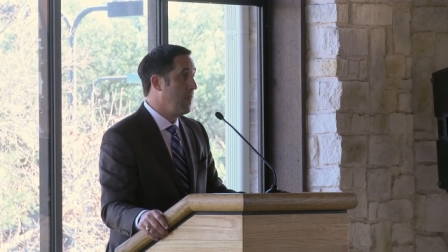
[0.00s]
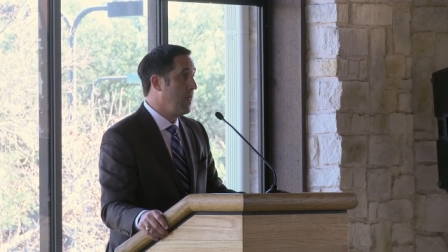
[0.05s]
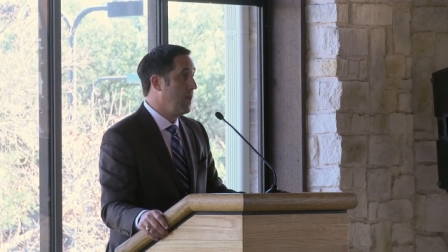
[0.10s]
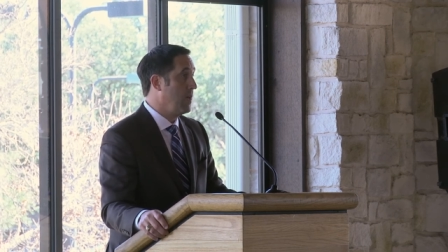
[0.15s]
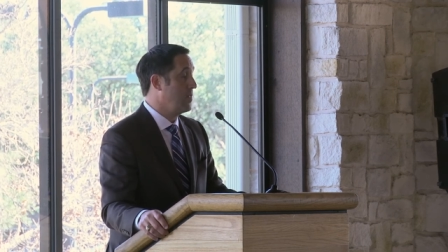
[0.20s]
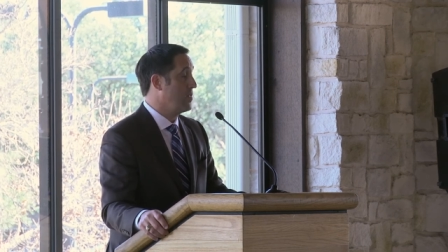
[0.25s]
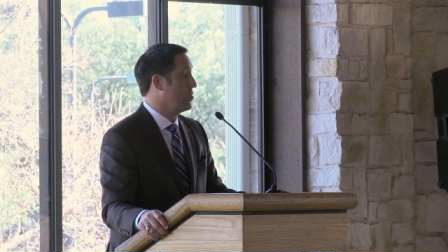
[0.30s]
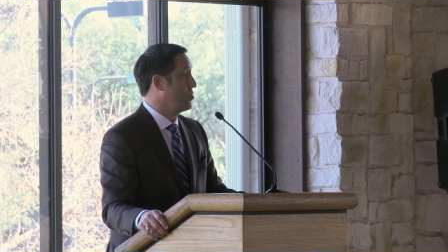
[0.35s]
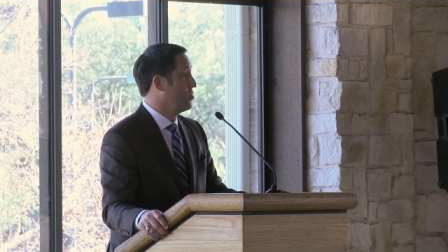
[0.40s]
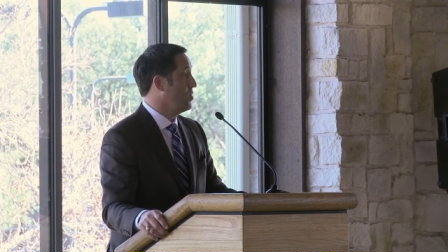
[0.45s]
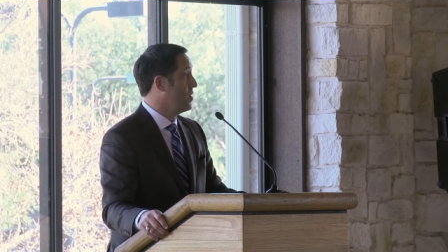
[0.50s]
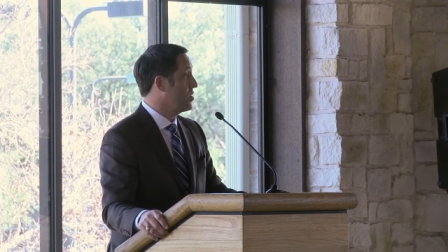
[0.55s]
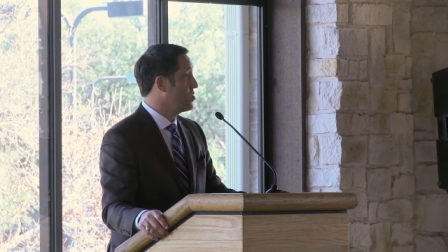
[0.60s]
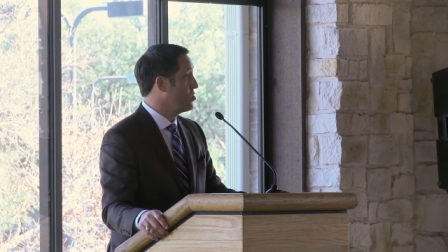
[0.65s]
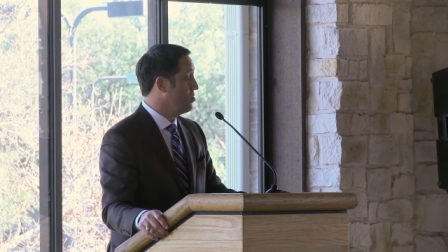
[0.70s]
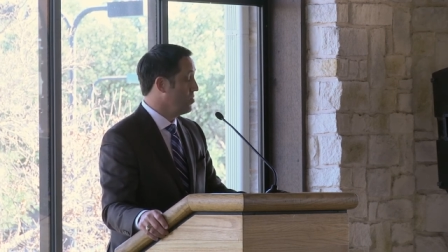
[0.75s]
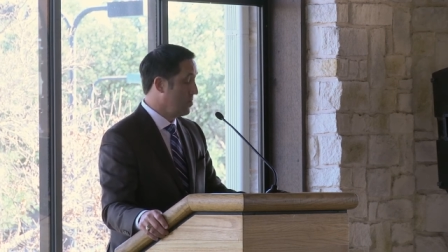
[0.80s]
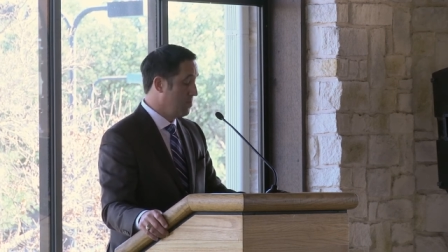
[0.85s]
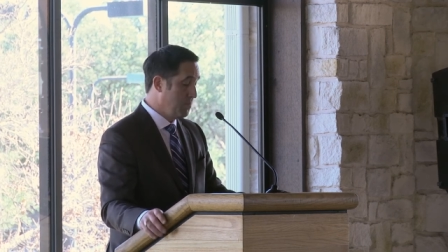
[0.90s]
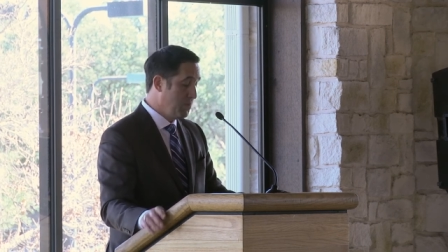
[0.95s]
And the
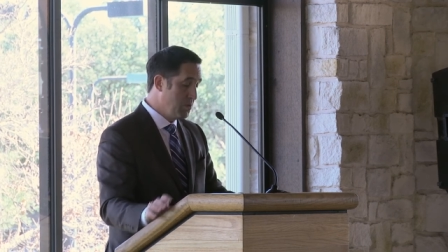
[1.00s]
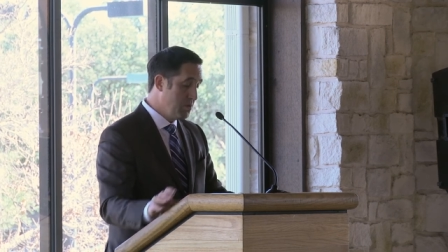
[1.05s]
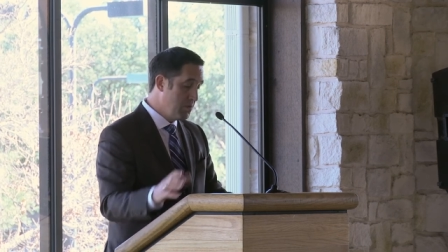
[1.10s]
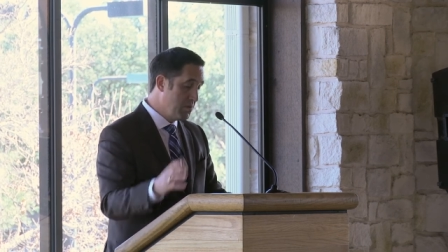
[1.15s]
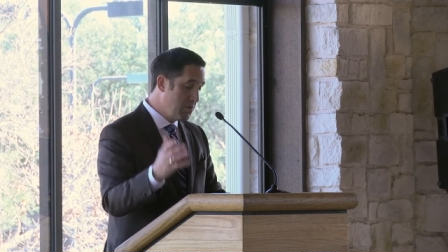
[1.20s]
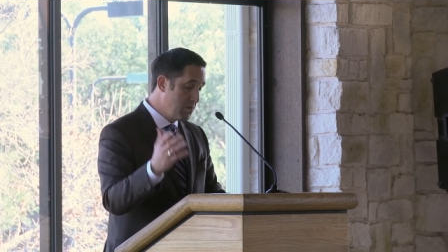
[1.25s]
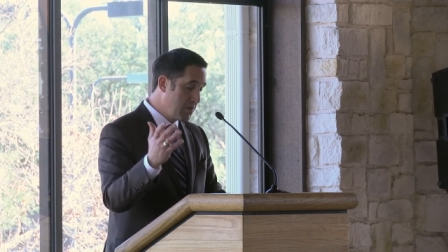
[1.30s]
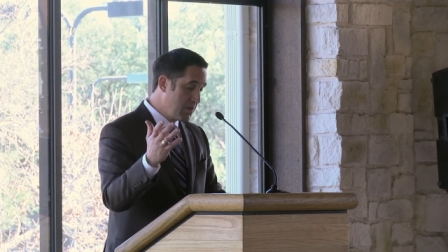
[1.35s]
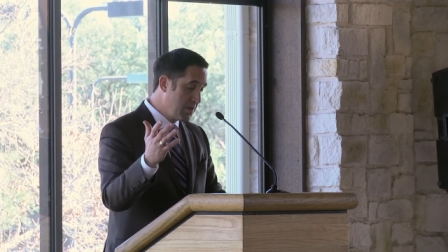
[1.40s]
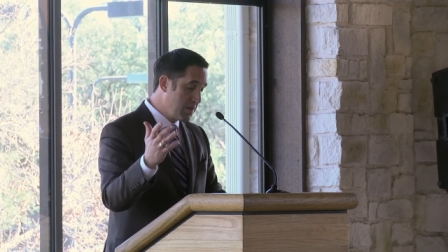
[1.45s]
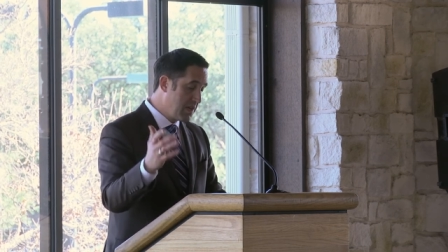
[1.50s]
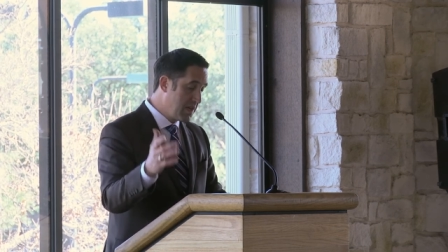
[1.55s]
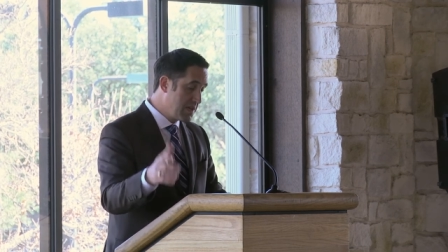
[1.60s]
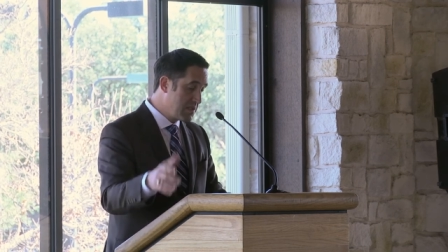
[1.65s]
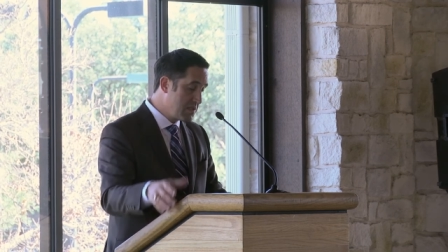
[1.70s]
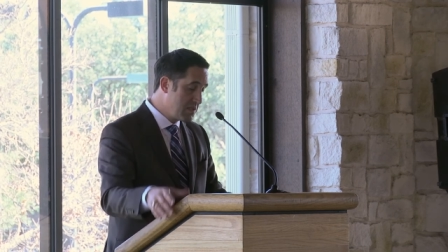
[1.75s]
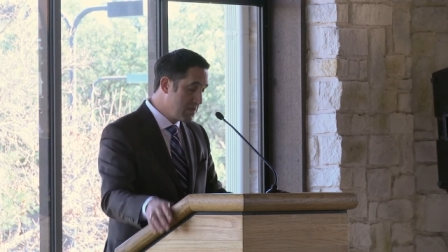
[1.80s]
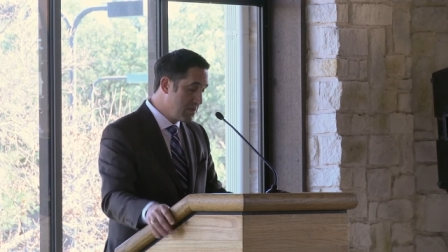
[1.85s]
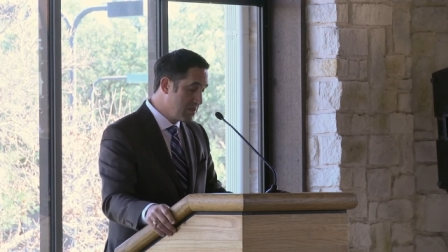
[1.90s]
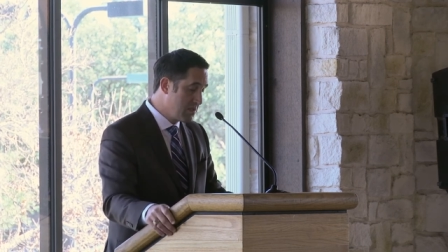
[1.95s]
treasury pool, in
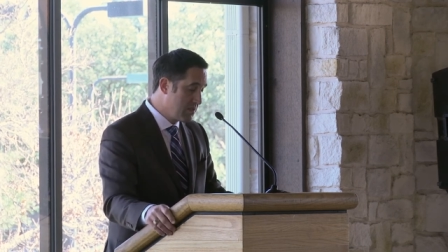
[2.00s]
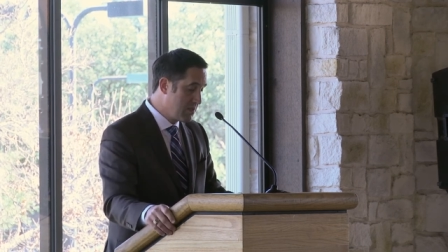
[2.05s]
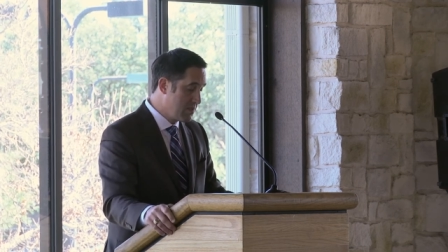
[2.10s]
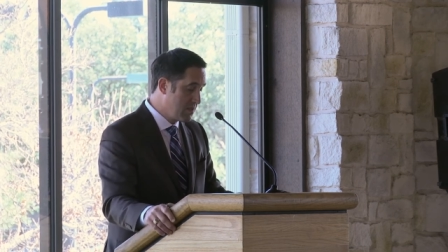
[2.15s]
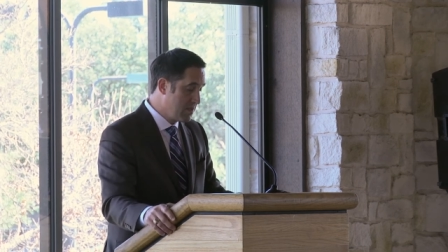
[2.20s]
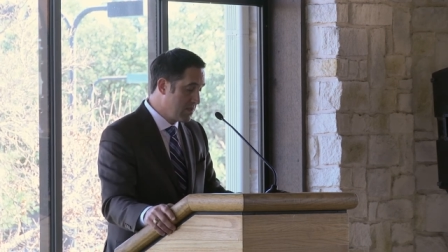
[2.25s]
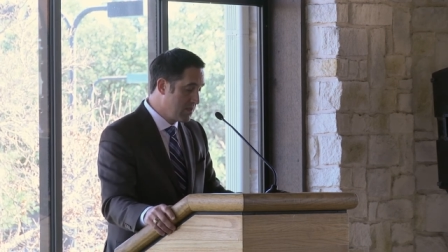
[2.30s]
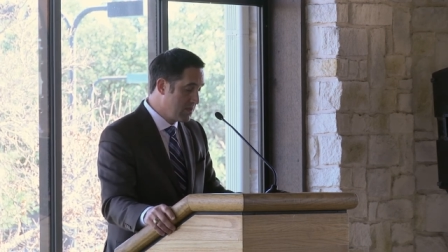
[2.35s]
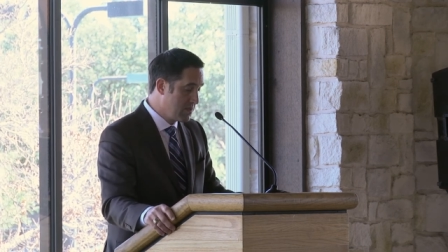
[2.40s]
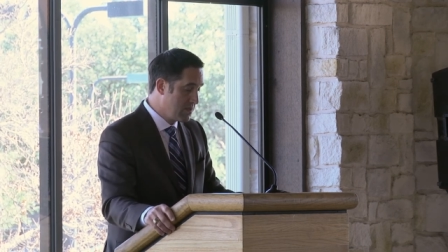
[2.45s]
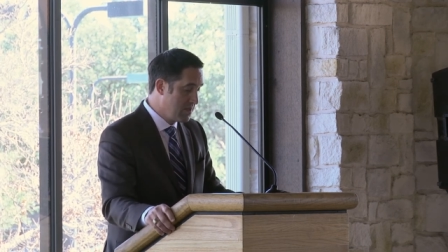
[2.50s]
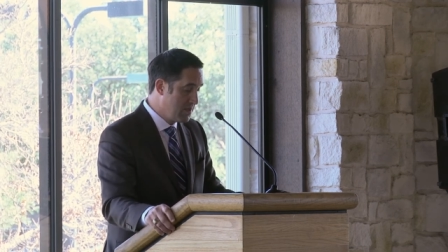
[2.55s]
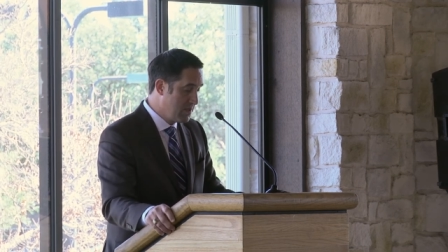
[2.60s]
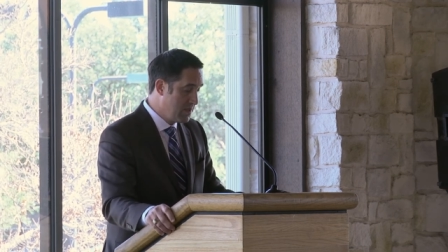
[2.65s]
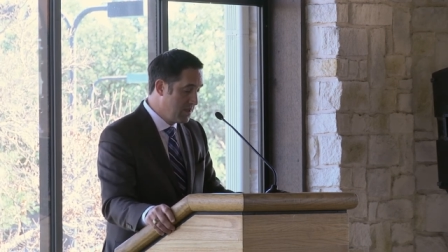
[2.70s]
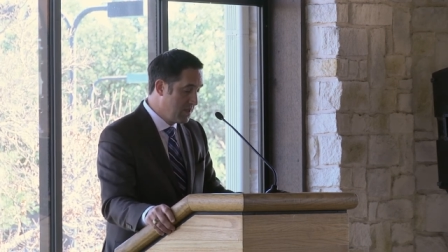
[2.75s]
essence, is